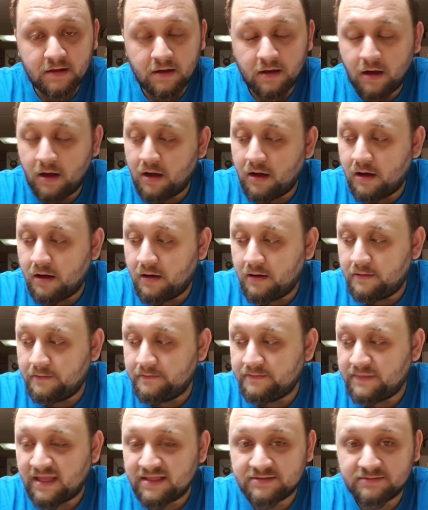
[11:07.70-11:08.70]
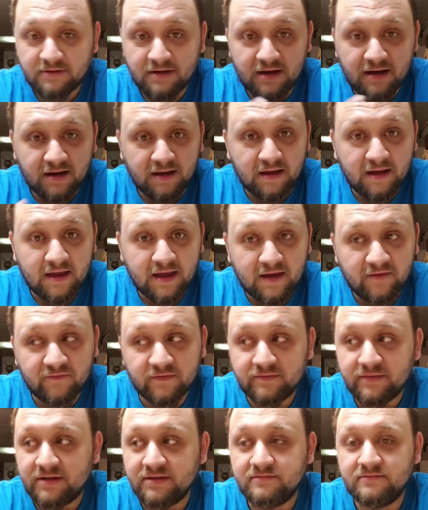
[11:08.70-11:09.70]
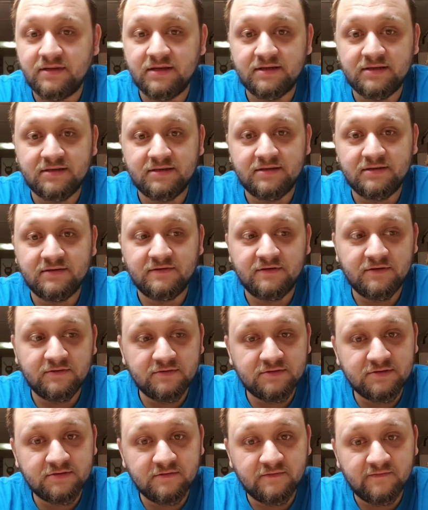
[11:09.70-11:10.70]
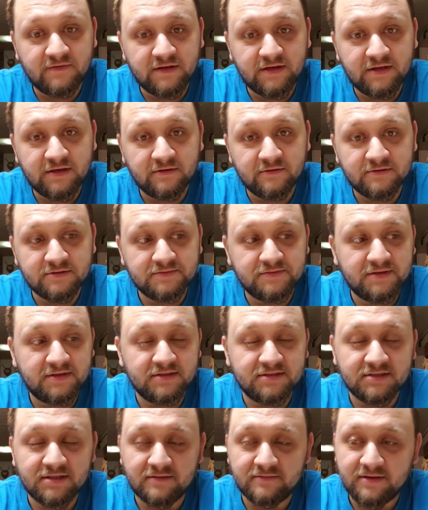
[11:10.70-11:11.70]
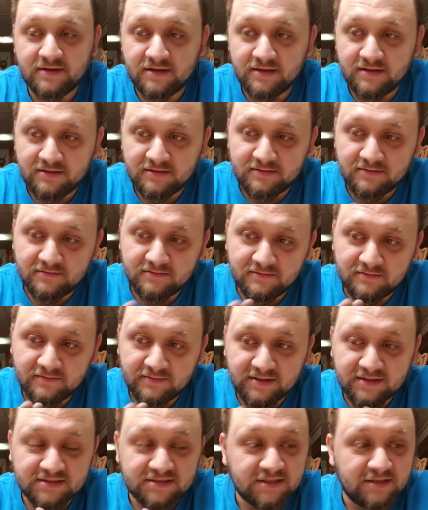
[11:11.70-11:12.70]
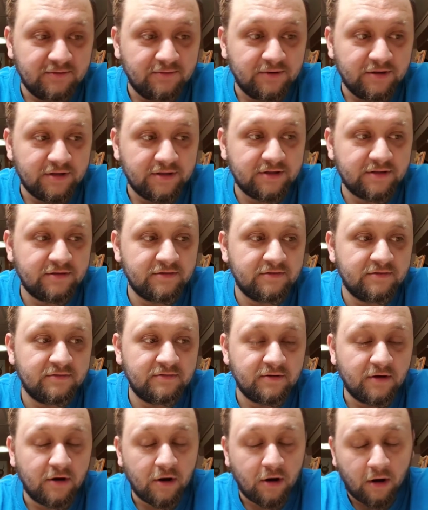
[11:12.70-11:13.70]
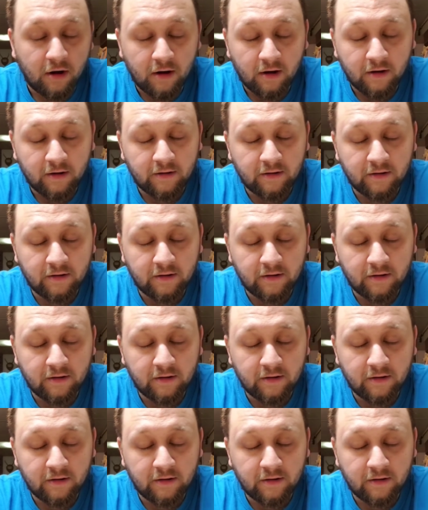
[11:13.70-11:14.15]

That's why I haven't been making YouTube videos, because I've been busy with her.